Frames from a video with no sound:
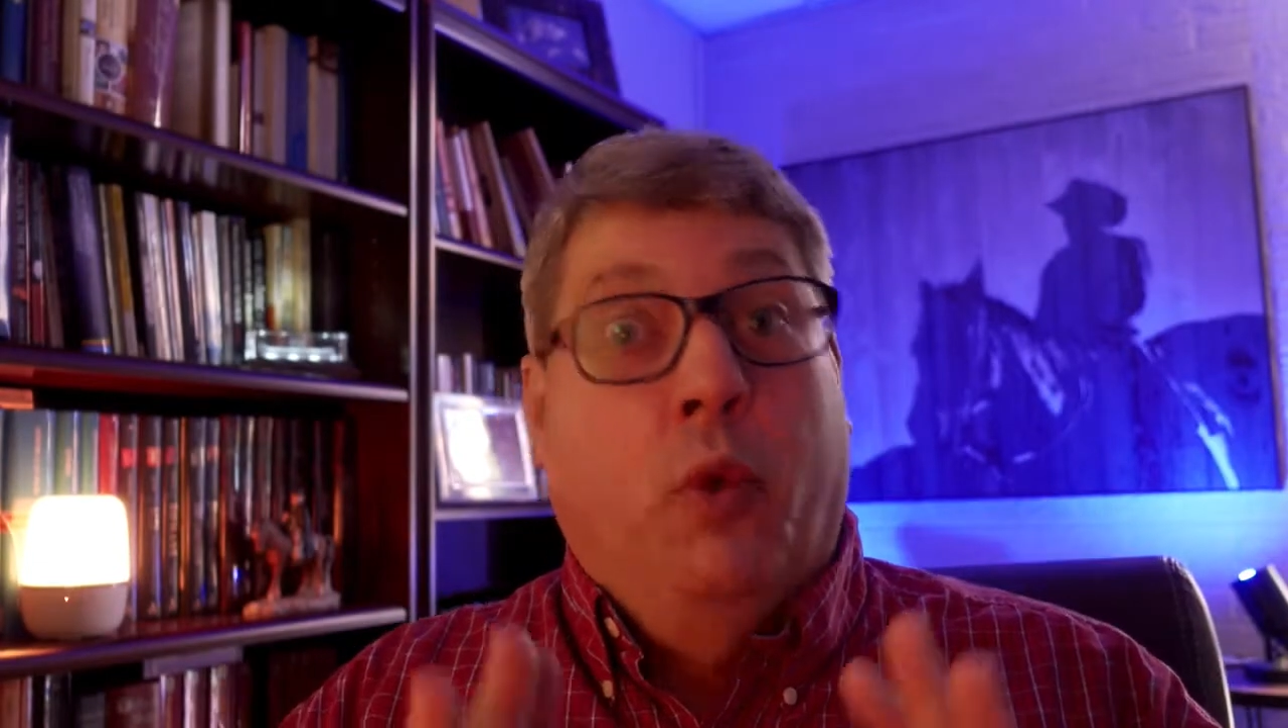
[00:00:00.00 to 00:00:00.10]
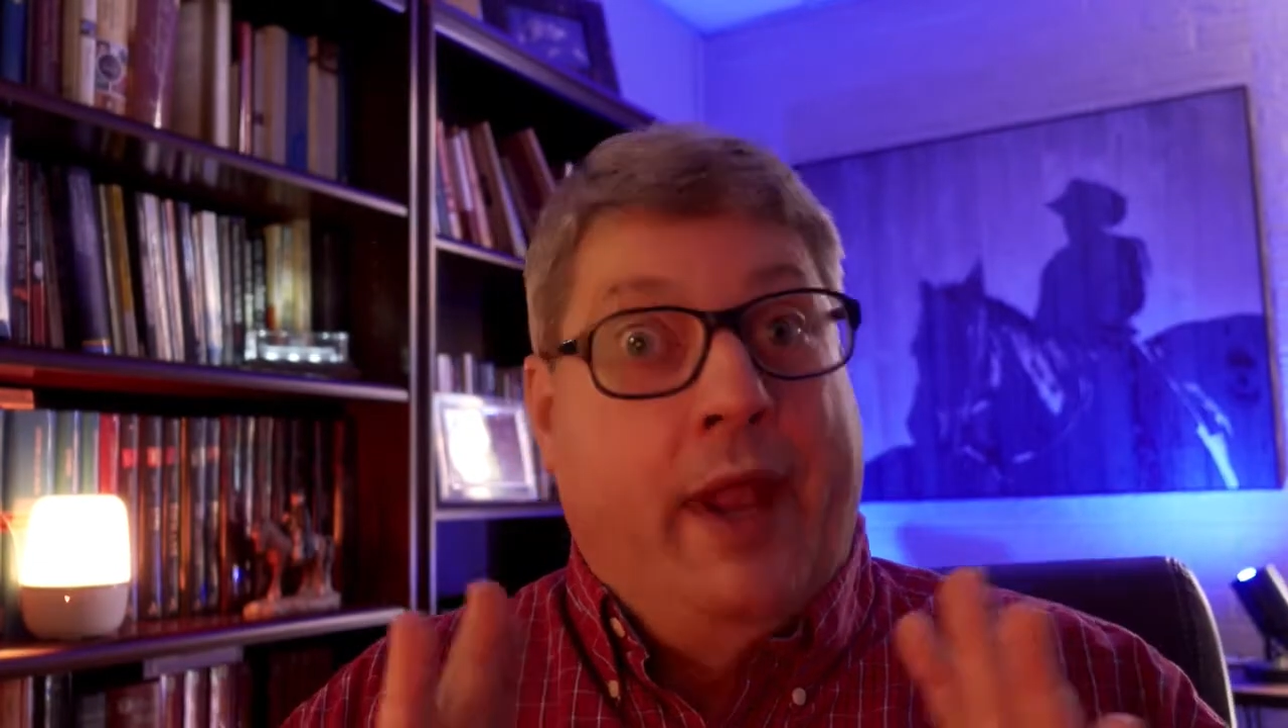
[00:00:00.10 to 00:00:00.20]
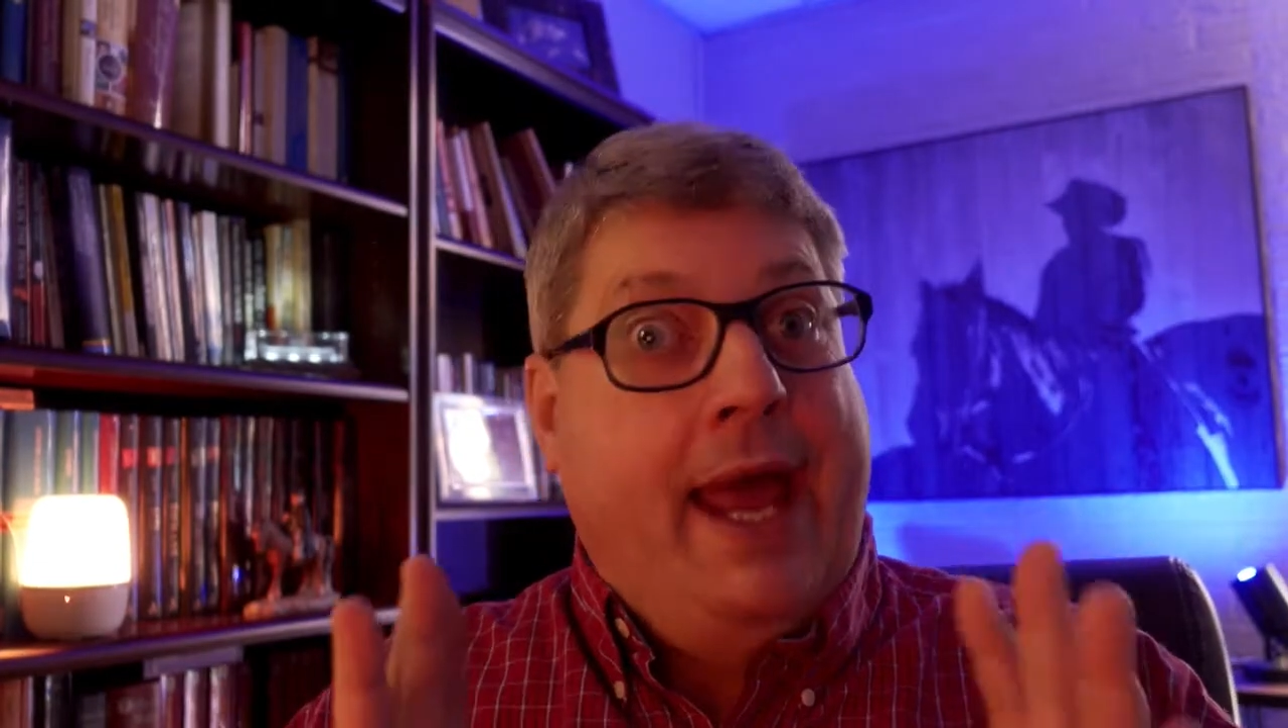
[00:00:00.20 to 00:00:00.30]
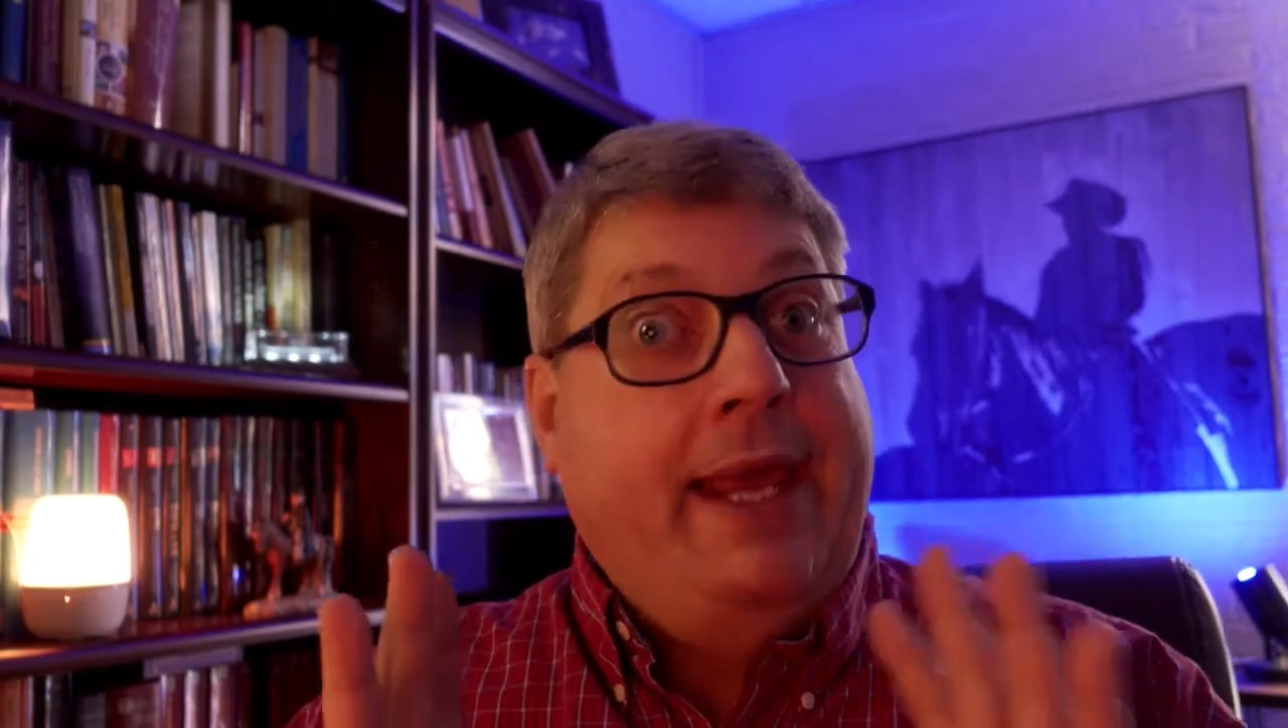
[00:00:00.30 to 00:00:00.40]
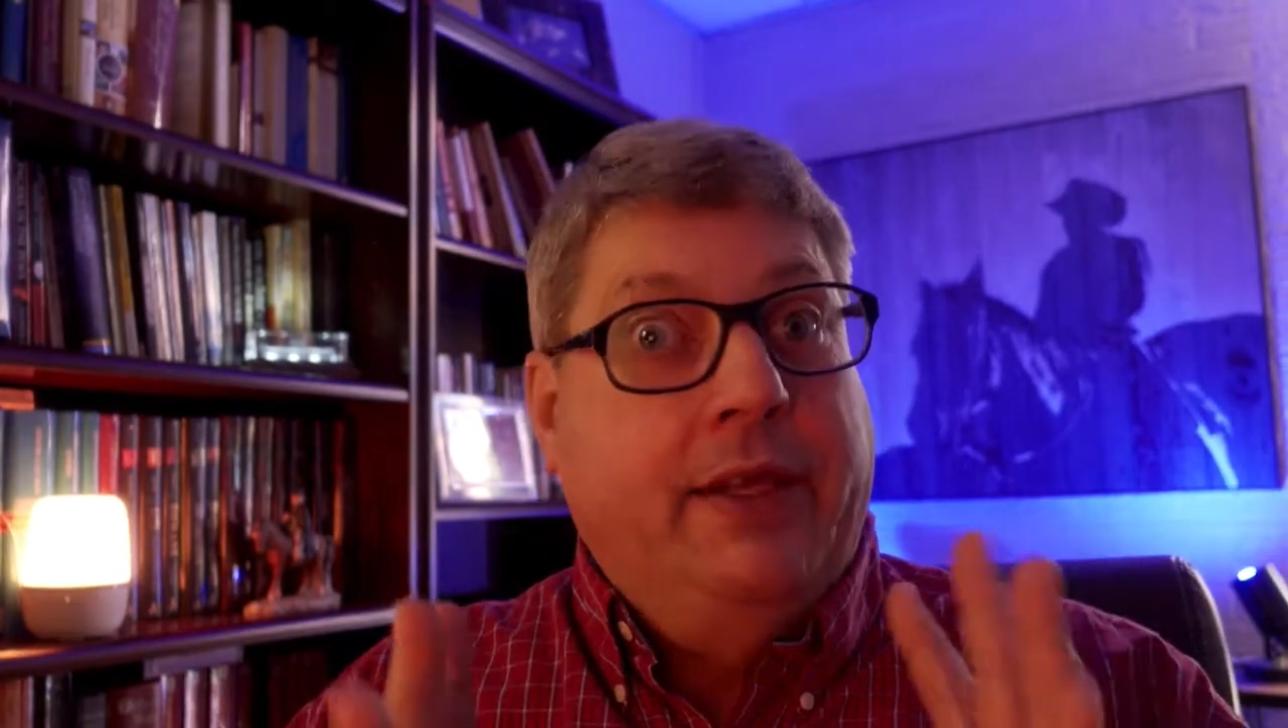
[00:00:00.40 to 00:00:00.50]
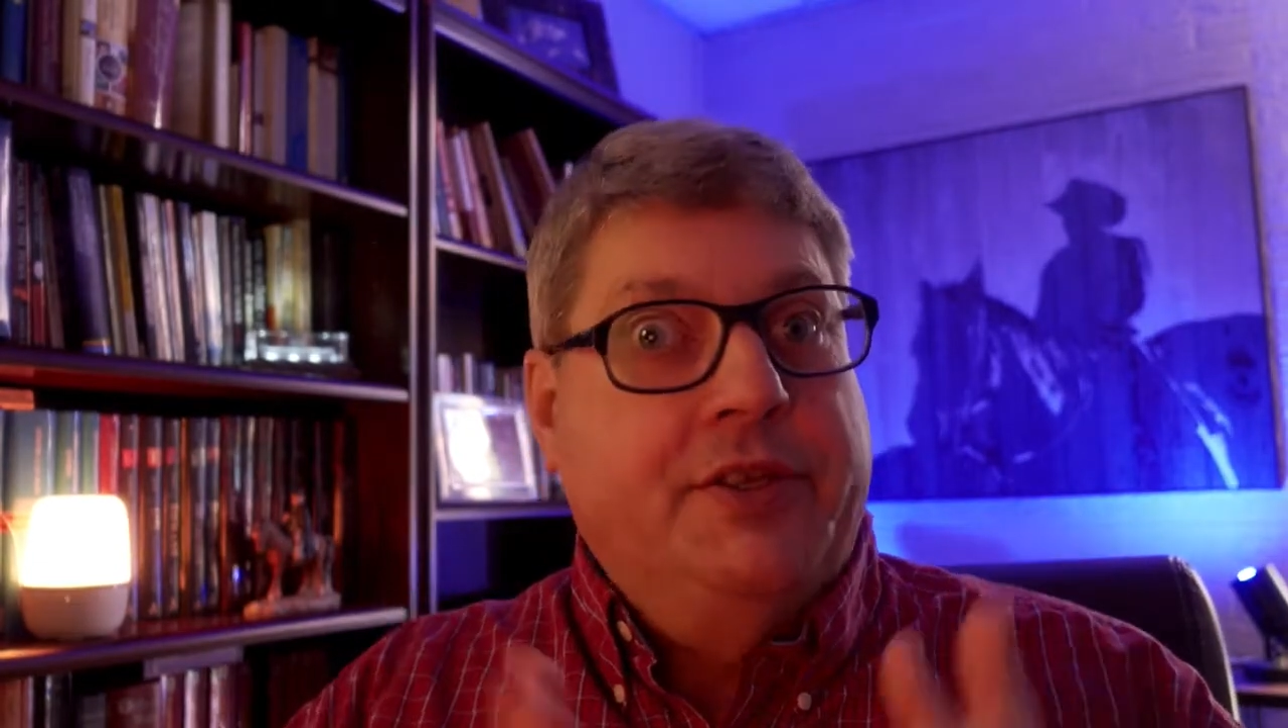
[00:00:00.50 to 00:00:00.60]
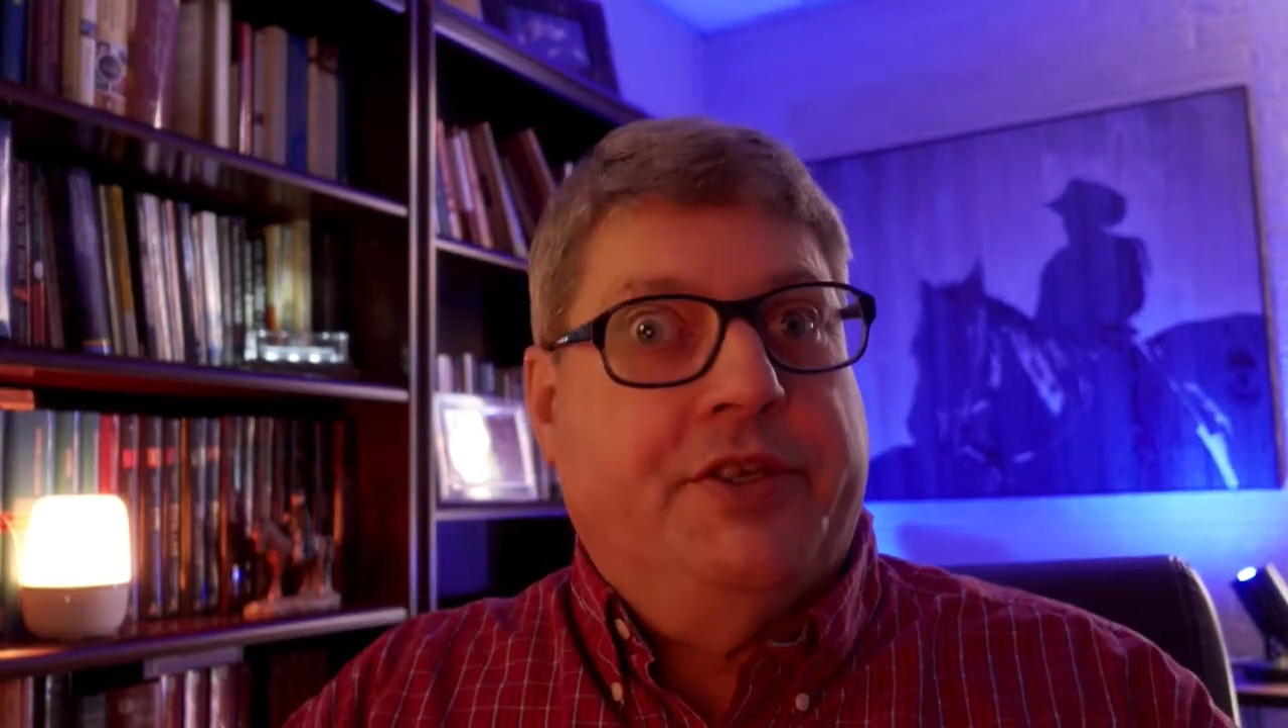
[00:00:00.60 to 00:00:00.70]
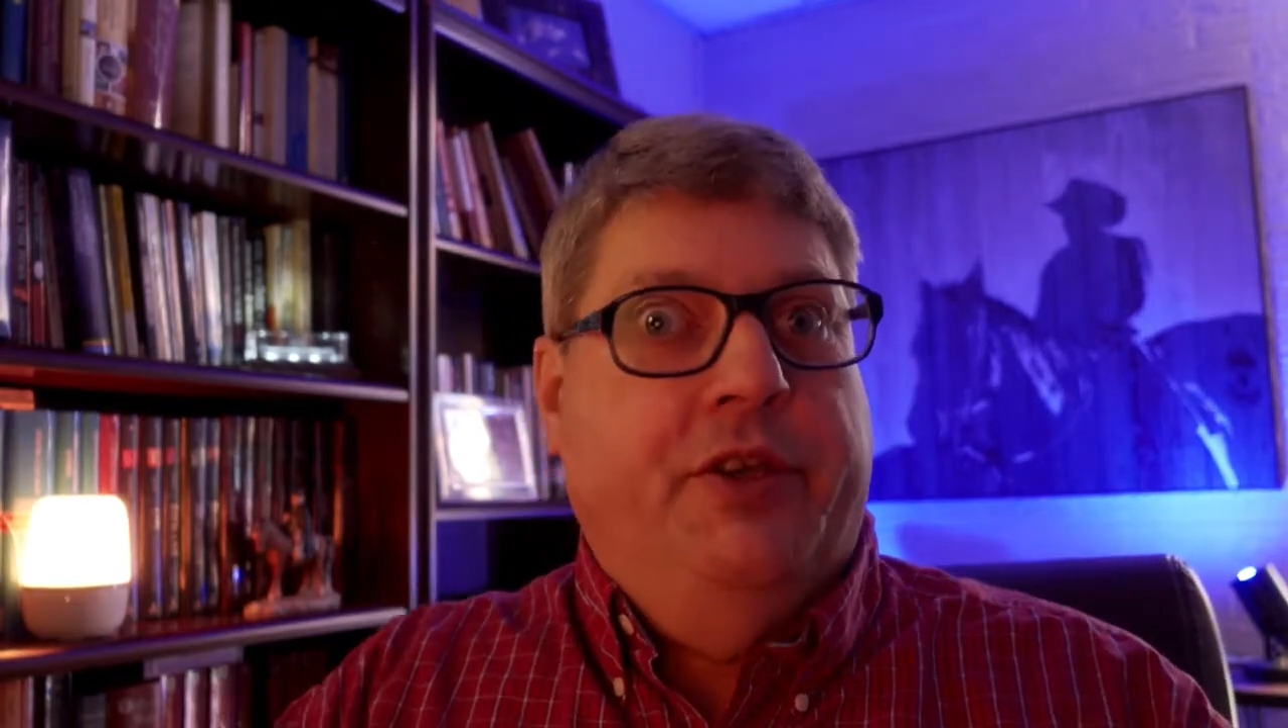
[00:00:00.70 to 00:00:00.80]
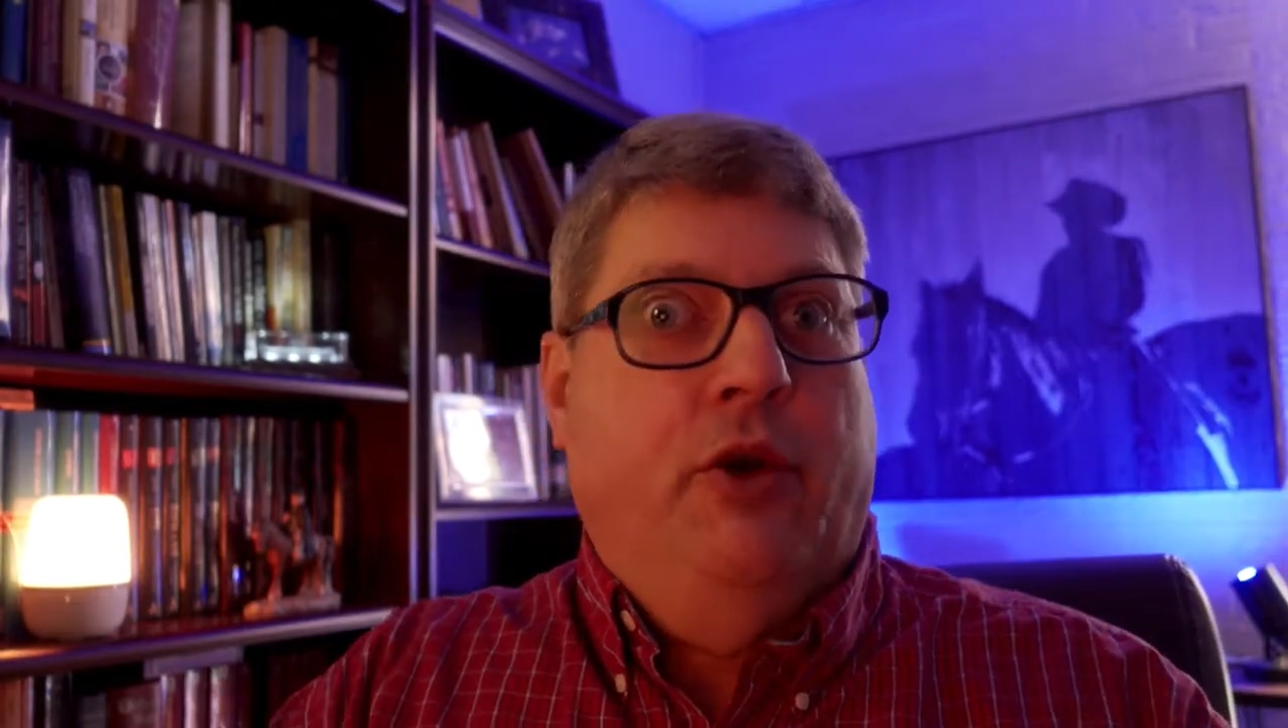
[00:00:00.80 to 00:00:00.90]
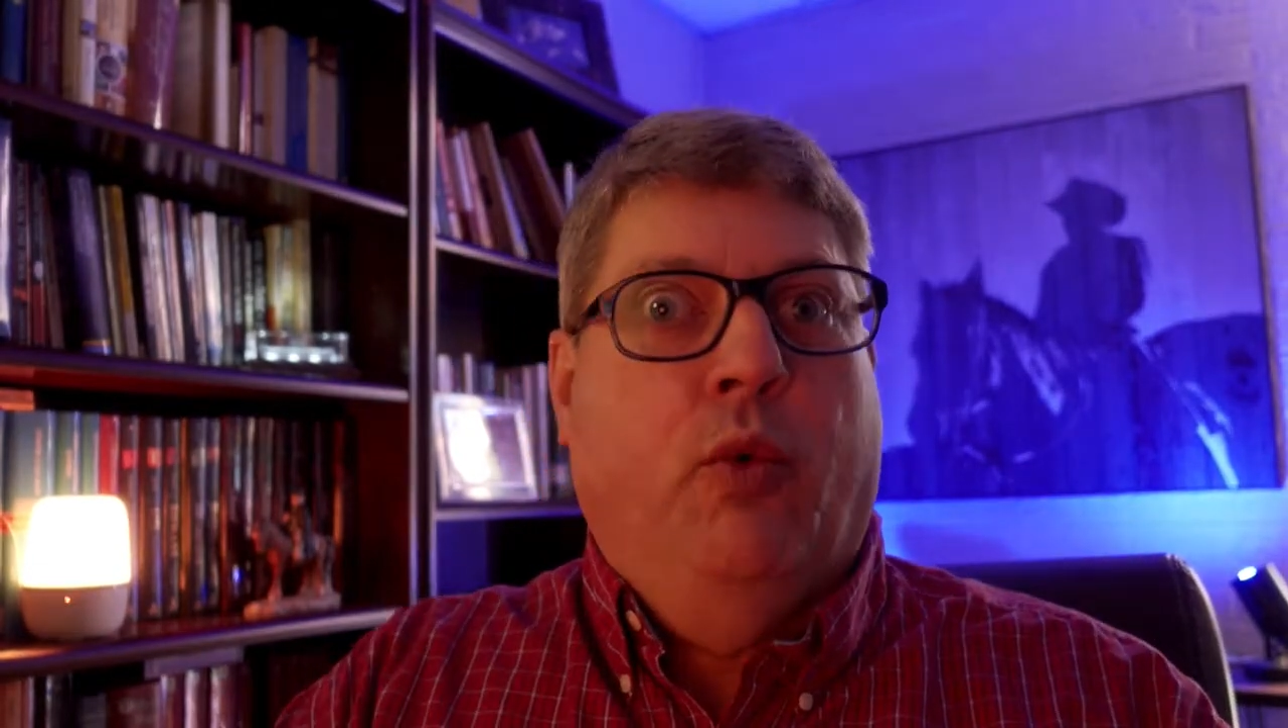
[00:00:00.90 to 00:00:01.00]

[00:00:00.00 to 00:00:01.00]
what I consider